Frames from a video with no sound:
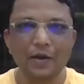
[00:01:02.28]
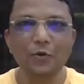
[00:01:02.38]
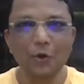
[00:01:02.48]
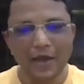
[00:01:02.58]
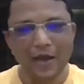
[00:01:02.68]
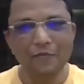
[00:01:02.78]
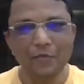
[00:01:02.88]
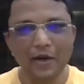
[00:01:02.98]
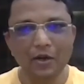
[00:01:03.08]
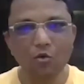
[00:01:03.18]
Today I have
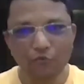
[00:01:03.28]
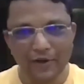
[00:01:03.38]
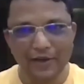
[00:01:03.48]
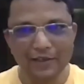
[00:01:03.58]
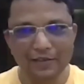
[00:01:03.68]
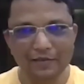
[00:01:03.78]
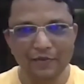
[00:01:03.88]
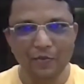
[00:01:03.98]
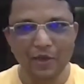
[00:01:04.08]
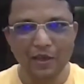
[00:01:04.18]
met two friends
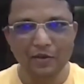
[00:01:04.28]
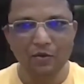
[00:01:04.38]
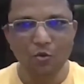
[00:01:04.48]
with me